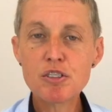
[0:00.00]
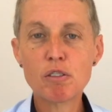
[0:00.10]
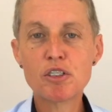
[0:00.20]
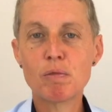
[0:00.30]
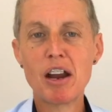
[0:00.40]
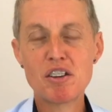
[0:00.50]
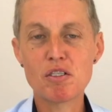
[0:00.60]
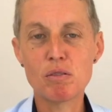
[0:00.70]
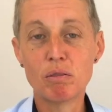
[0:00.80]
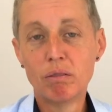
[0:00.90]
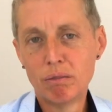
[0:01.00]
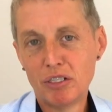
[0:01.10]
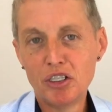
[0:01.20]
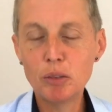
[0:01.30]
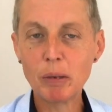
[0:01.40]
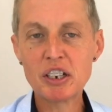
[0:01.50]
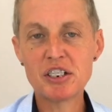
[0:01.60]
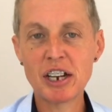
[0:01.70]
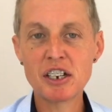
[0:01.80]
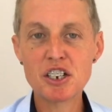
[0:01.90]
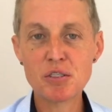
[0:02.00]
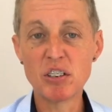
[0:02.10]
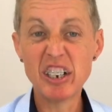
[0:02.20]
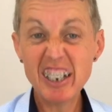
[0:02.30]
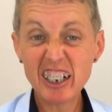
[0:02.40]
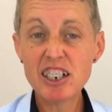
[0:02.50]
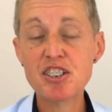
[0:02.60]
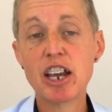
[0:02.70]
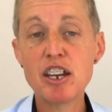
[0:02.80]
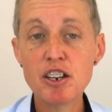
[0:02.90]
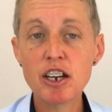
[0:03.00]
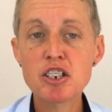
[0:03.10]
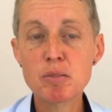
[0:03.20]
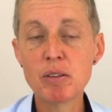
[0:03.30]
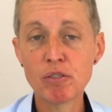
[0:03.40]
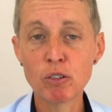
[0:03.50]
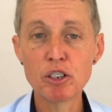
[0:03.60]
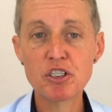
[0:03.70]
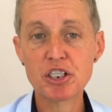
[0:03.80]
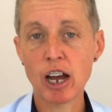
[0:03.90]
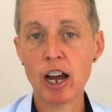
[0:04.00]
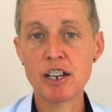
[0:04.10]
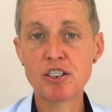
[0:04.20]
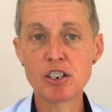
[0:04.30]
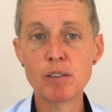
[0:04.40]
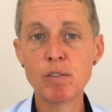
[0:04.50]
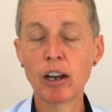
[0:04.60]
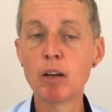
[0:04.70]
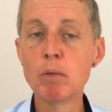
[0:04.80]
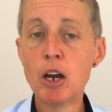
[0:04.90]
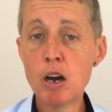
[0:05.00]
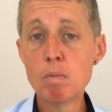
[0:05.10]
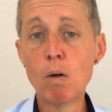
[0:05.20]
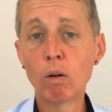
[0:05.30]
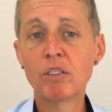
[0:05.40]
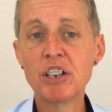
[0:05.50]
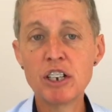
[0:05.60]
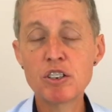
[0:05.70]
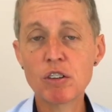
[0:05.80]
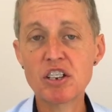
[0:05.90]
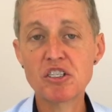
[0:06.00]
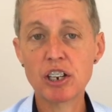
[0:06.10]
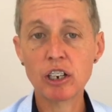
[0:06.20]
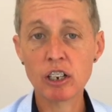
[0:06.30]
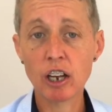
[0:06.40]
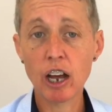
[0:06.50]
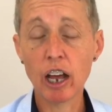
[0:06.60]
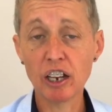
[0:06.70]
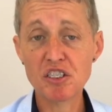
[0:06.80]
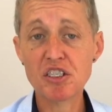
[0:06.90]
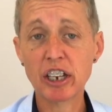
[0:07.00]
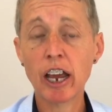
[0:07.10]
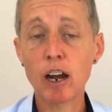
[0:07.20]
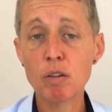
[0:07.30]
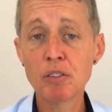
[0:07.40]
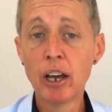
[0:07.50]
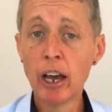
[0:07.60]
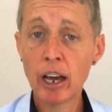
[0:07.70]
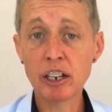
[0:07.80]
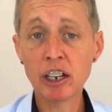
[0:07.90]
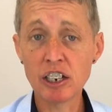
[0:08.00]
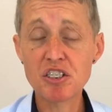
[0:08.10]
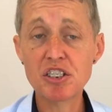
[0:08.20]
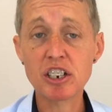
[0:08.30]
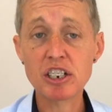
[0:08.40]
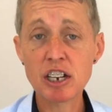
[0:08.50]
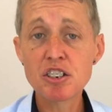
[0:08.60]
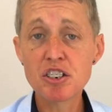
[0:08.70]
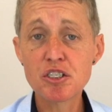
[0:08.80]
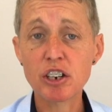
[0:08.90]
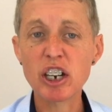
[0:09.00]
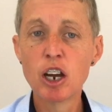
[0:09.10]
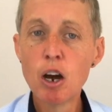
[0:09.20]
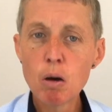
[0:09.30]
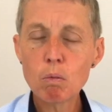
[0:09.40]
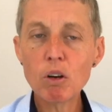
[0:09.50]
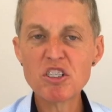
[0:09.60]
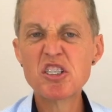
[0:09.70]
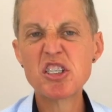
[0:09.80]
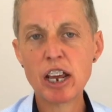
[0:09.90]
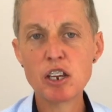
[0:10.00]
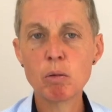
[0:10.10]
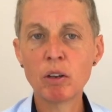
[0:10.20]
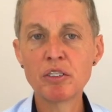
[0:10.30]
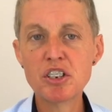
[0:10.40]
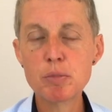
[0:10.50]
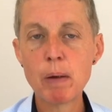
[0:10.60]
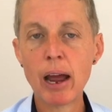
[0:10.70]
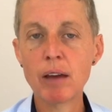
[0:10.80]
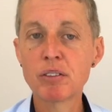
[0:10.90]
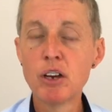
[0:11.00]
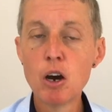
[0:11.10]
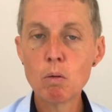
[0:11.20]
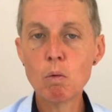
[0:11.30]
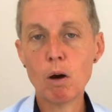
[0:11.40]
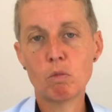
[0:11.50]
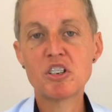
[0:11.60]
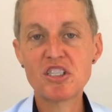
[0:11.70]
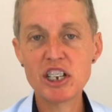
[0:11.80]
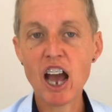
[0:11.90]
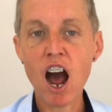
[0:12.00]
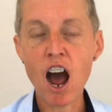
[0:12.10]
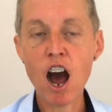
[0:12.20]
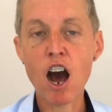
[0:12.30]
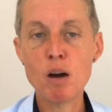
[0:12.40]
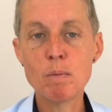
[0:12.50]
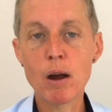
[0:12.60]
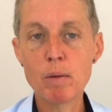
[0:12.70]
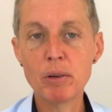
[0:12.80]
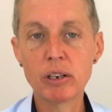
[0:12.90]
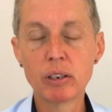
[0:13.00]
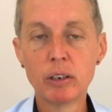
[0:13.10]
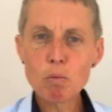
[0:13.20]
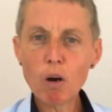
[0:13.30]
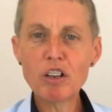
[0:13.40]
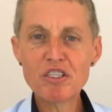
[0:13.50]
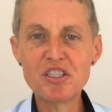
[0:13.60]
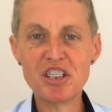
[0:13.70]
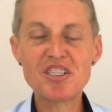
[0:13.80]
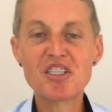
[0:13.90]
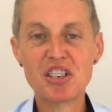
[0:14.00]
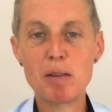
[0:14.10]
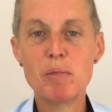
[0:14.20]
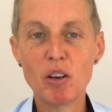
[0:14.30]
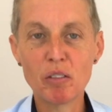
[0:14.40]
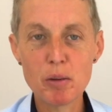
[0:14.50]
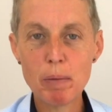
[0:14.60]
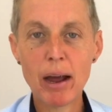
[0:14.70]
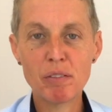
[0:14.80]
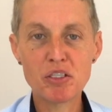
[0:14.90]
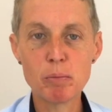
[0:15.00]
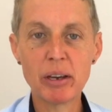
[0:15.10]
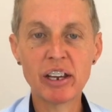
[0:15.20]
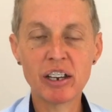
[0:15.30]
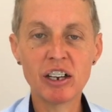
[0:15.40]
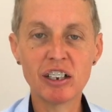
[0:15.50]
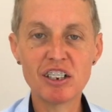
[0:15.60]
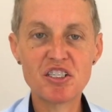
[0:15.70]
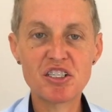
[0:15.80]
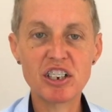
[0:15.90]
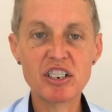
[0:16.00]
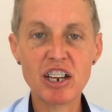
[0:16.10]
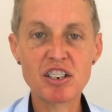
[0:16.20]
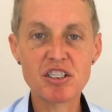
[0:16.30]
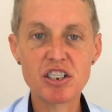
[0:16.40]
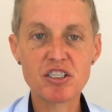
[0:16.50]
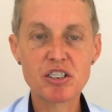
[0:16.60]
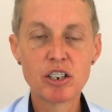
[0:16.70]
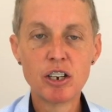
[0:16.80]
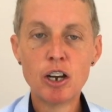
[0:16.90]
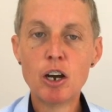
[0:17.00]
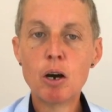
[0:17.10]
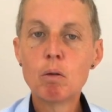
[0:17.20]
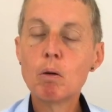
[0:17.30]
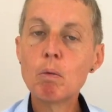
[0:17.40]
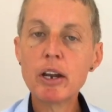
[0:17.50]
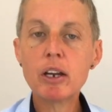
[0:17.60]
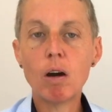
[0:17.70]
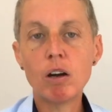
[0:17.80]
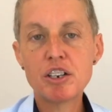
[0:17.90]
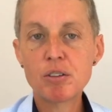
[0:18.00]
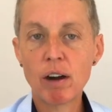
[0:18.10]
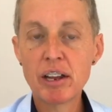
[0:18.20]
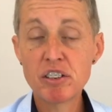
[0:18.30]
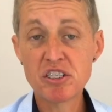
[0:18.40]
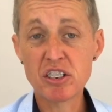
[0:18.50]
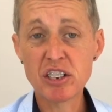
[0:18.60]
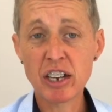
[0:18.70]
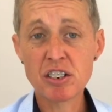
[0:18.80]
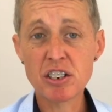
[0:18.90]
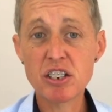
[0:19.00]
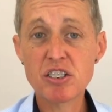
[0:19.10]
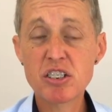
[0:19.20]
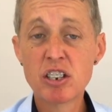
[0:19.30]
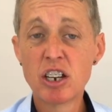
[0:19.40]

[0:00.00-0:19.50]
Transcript: Dr. Rachel, you'd been a dentist for nearly 10 years before you started to develop more of an interest in holistic health and holistic dentistry. What set you on this path? What was the aha moment? What did set me on the path to being a holistic dentist? Well, when I trained as a dentist,